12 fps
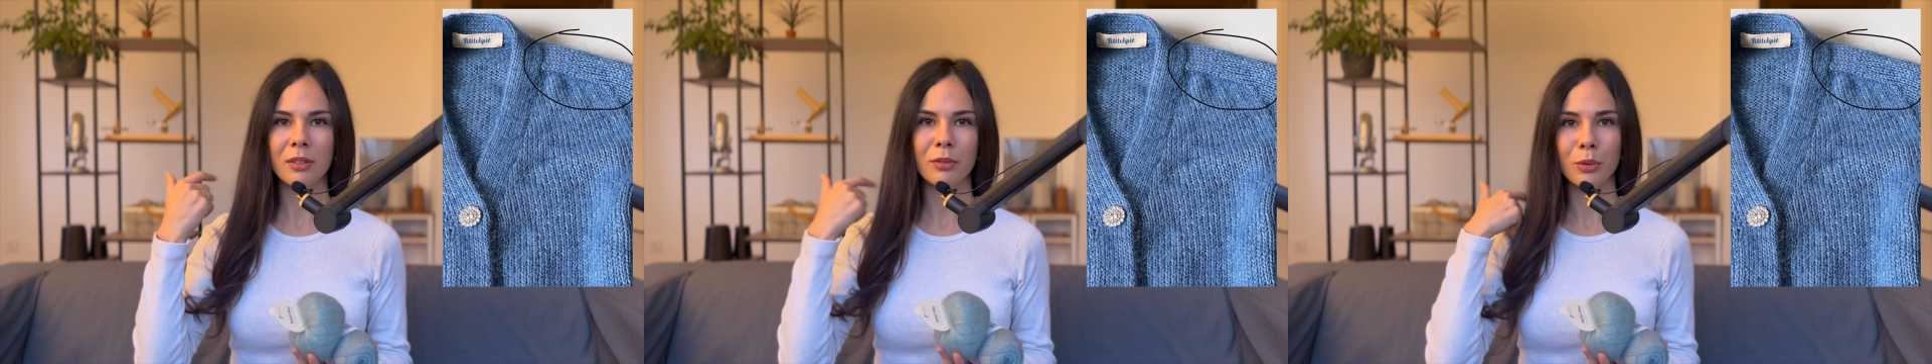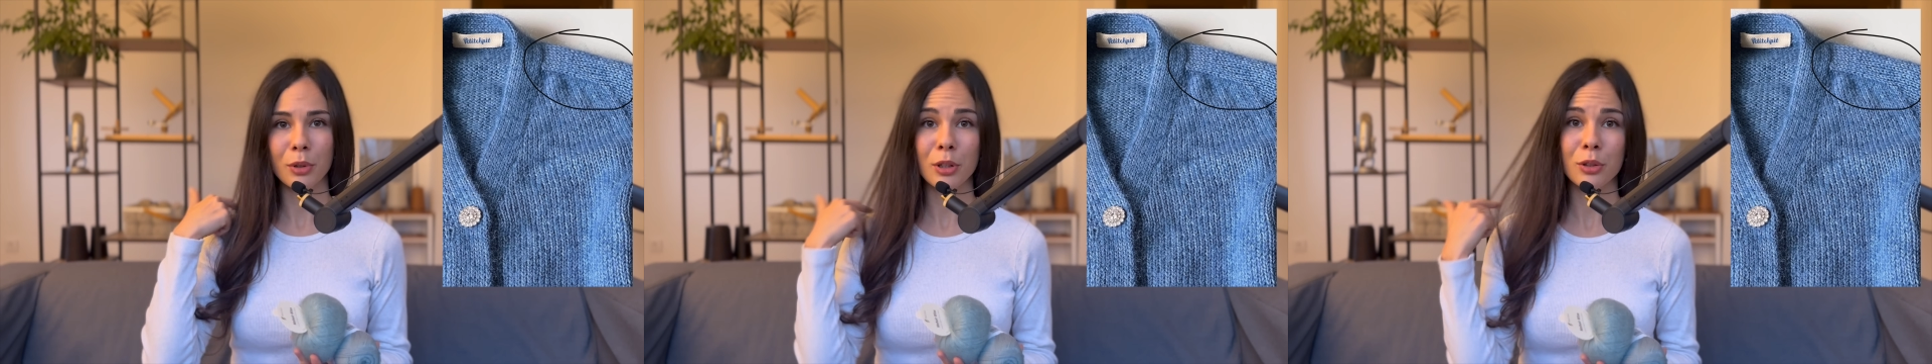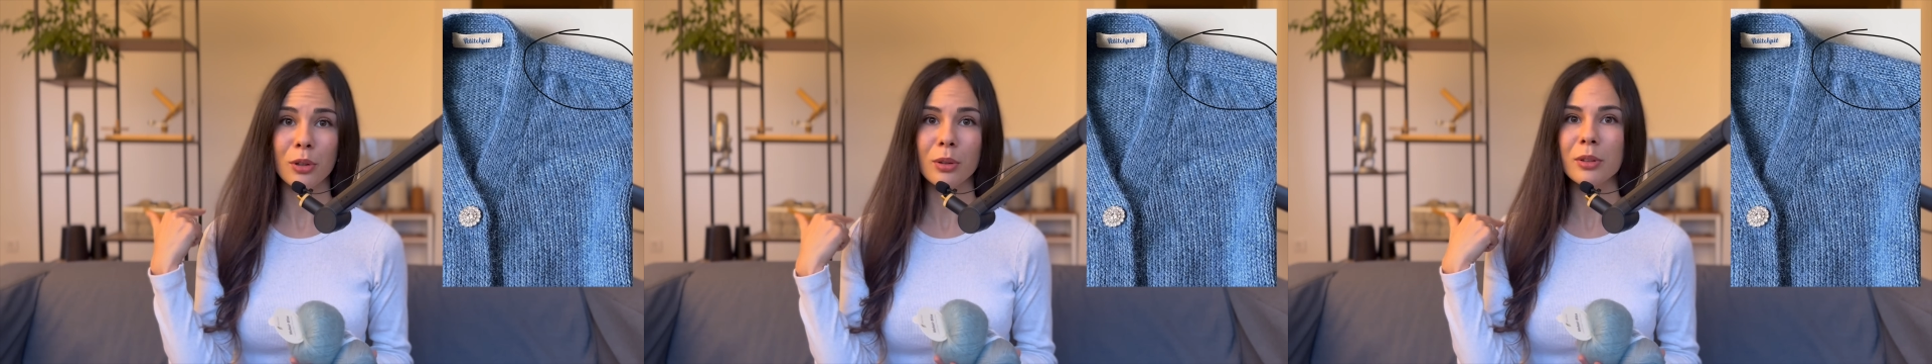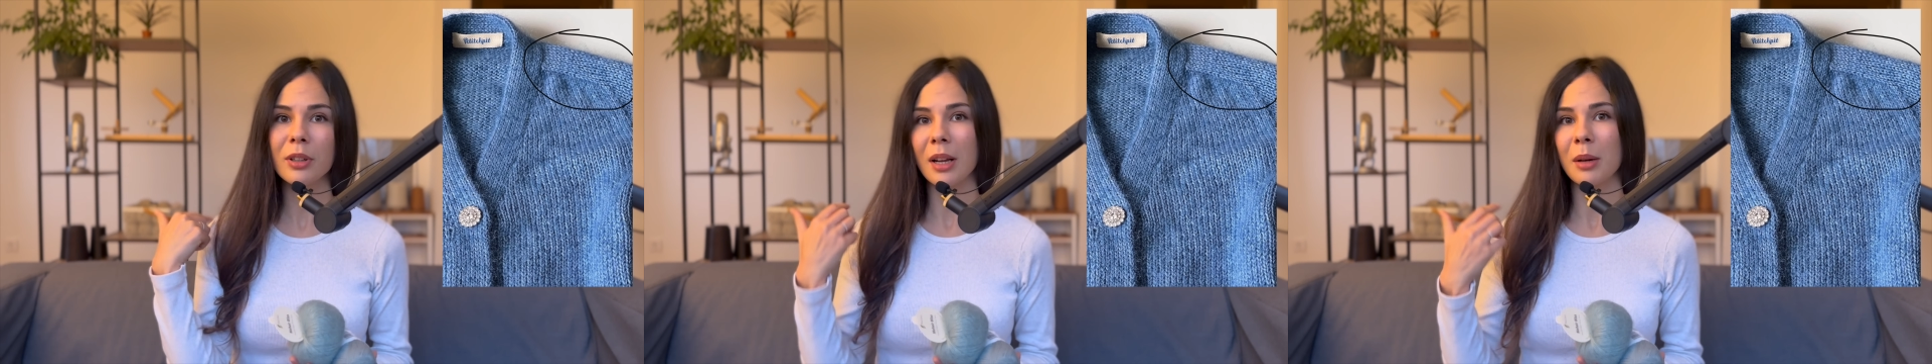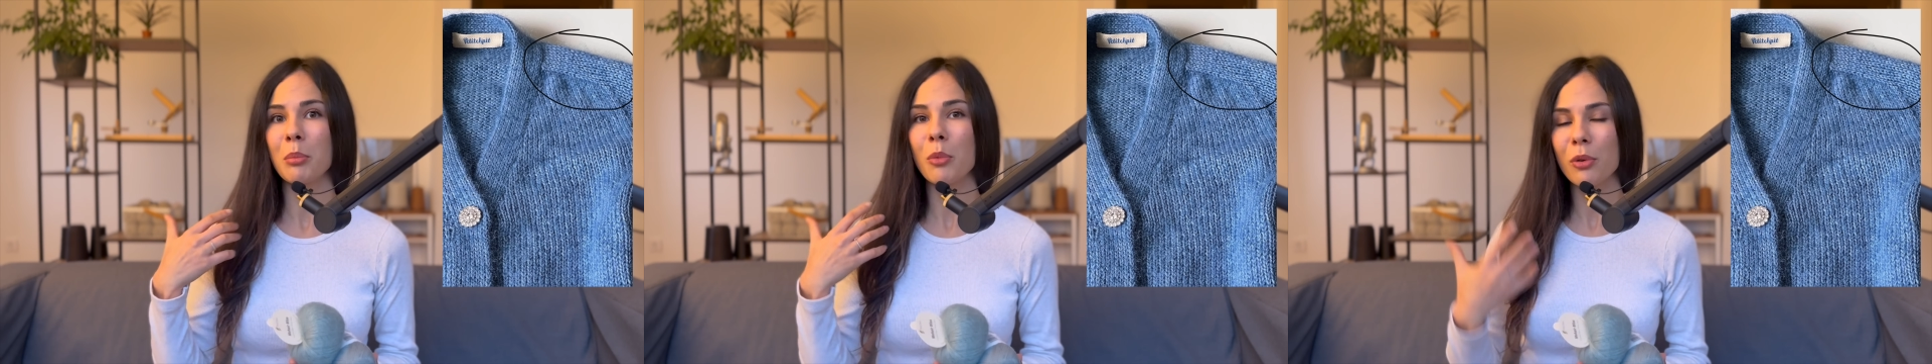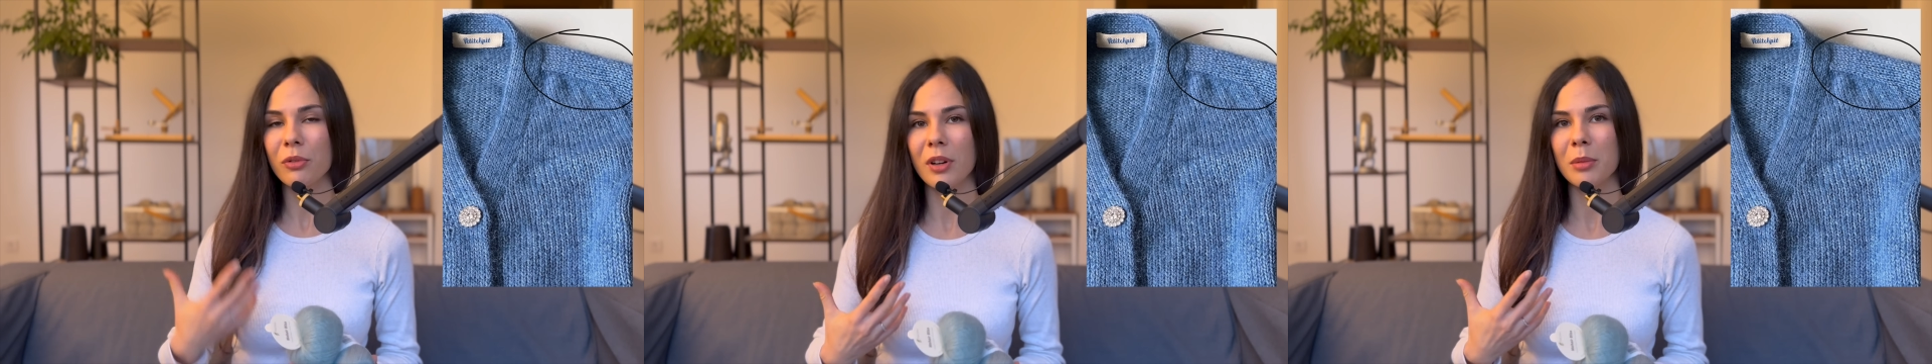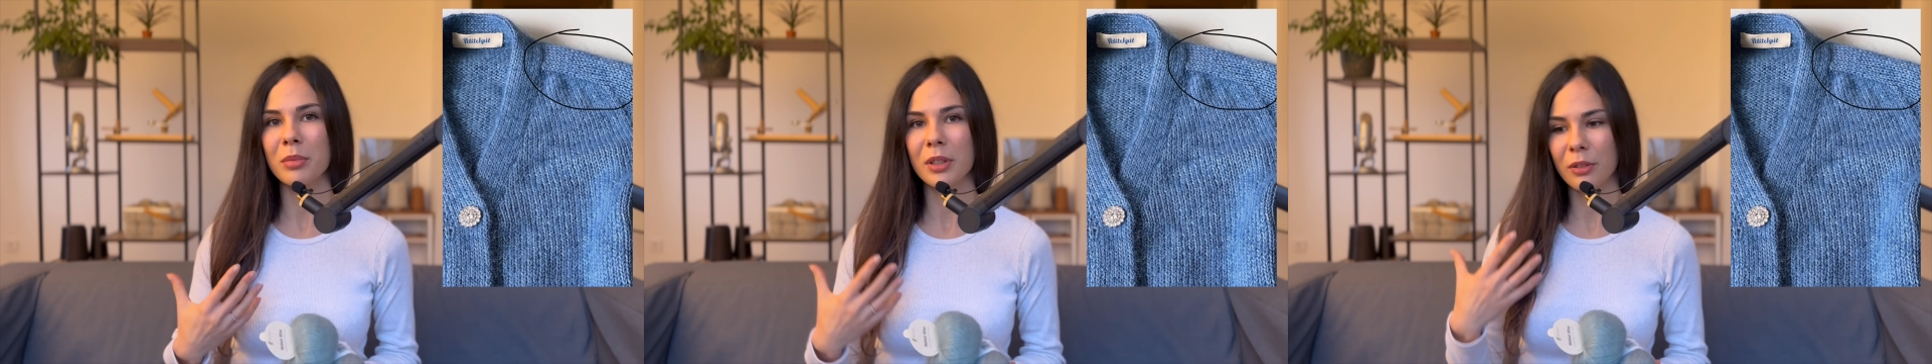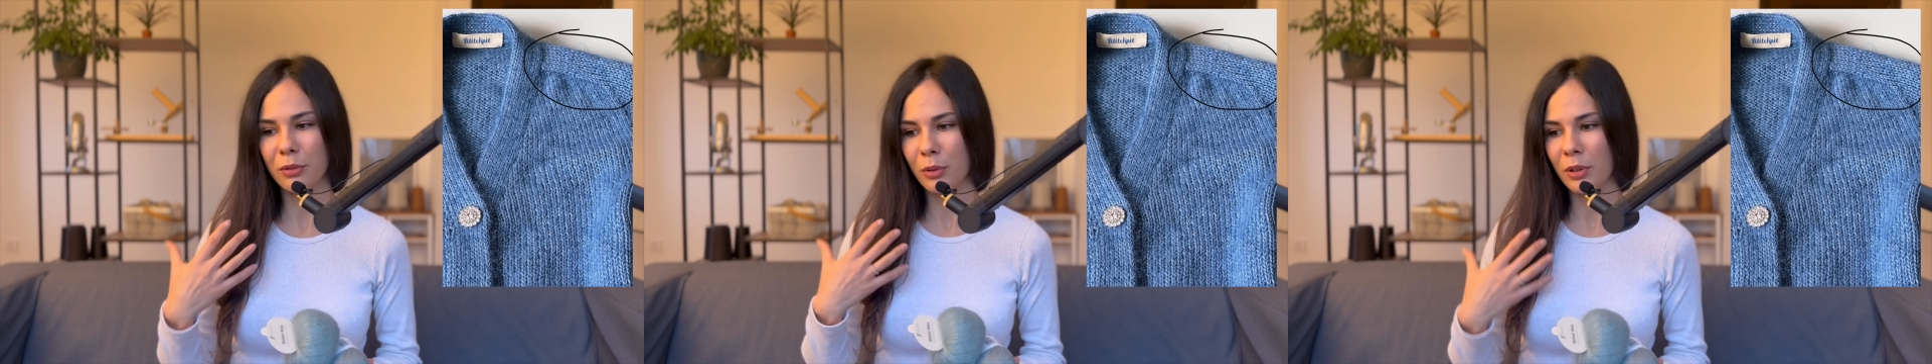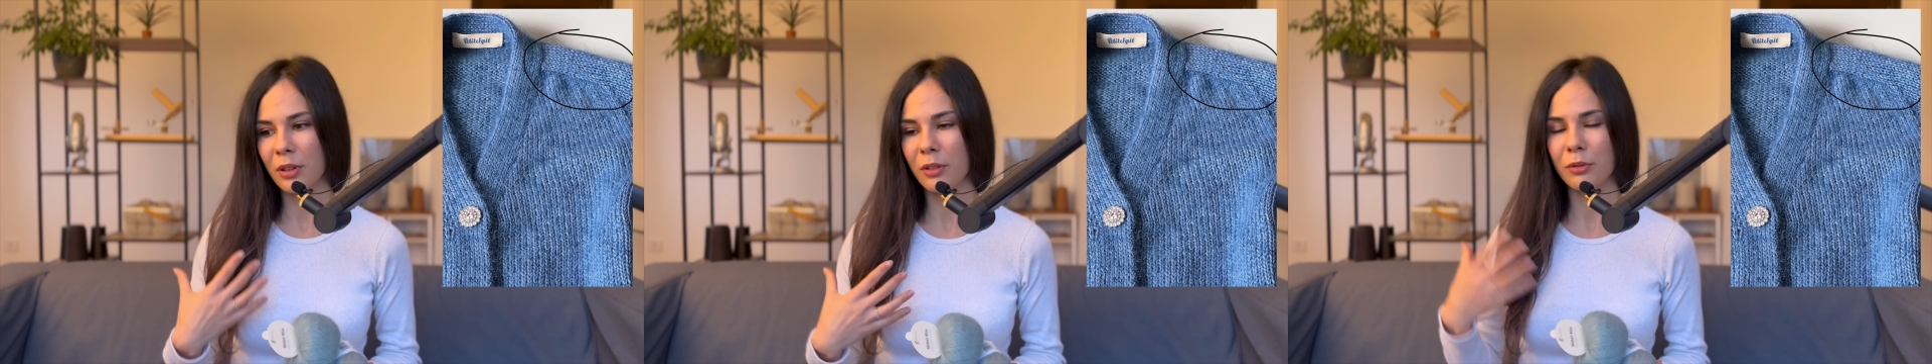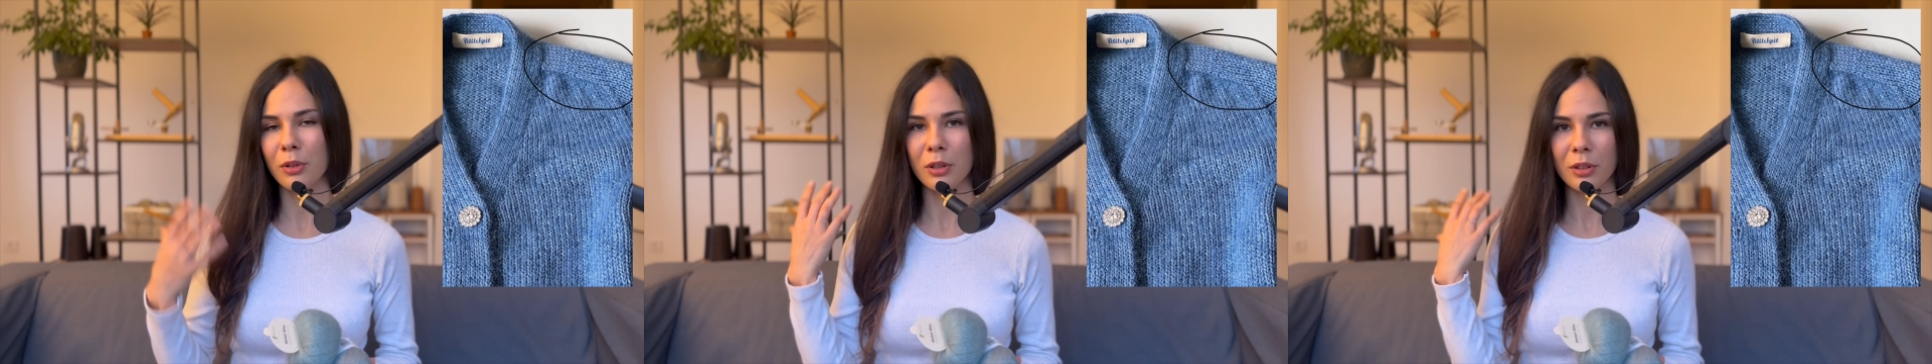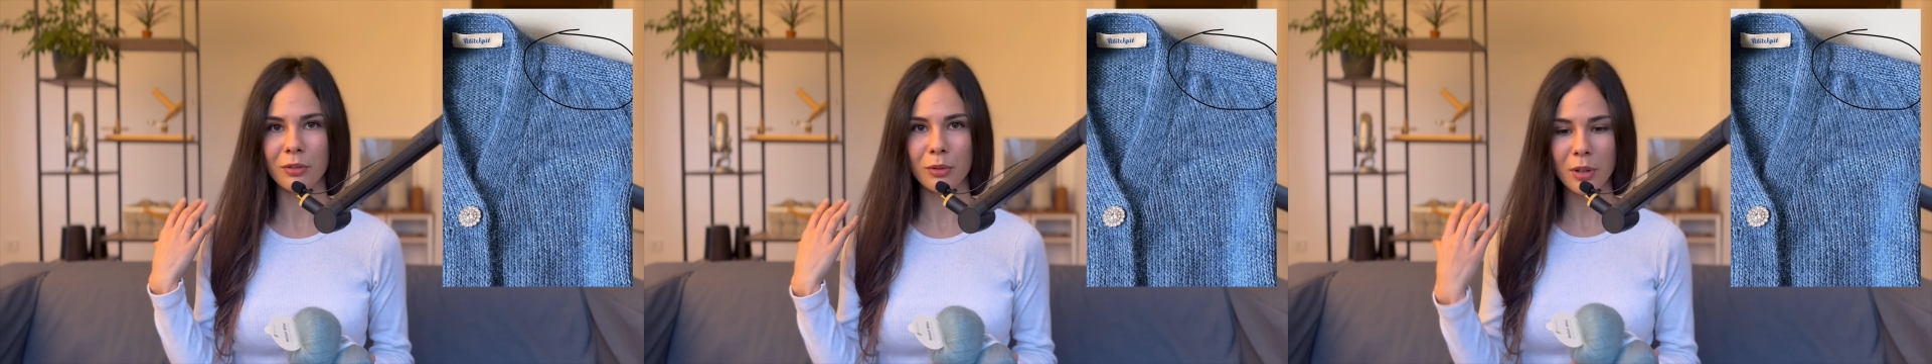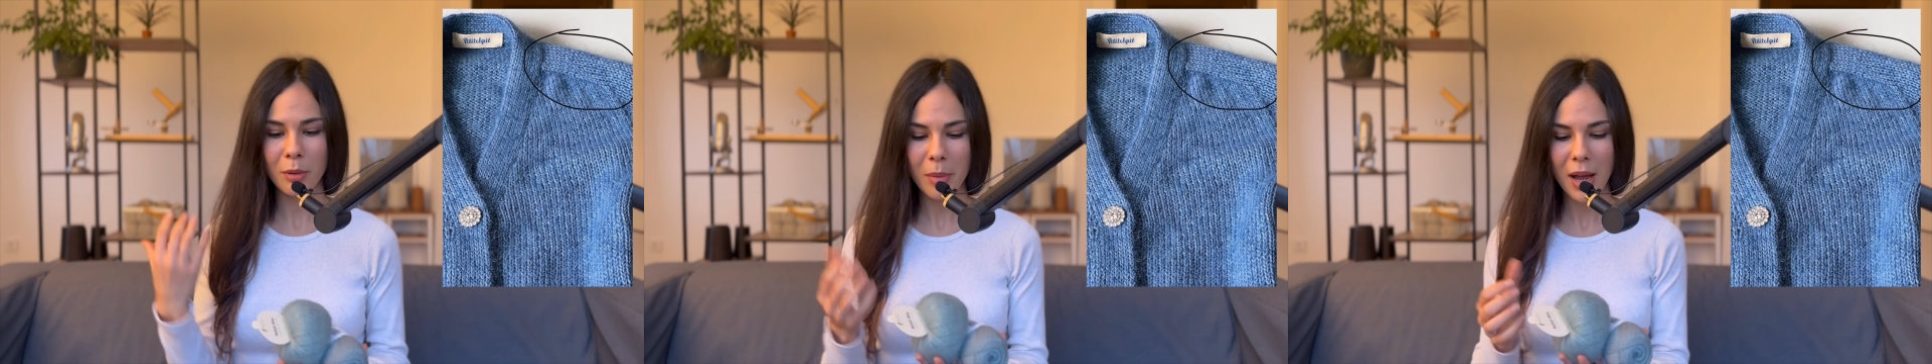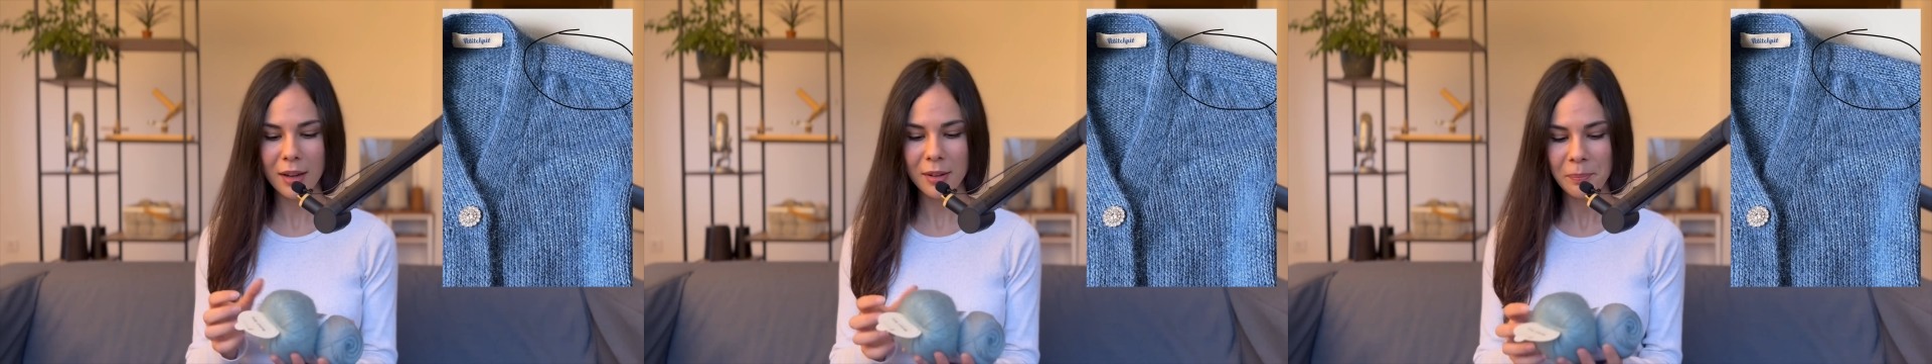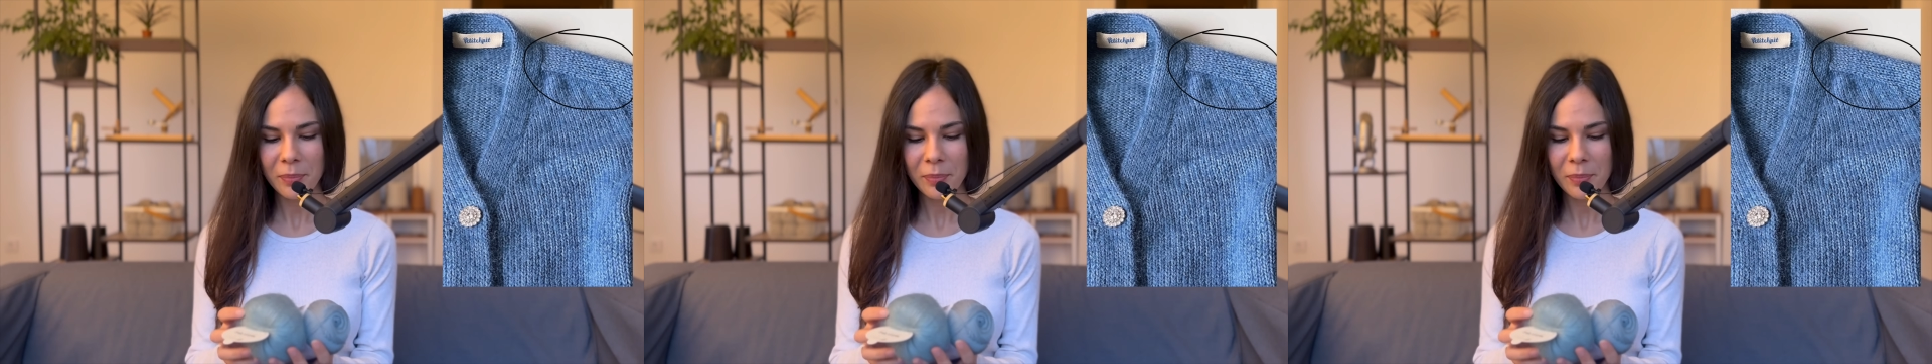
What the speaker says: for the shoulder and more fabric for the front and for the back,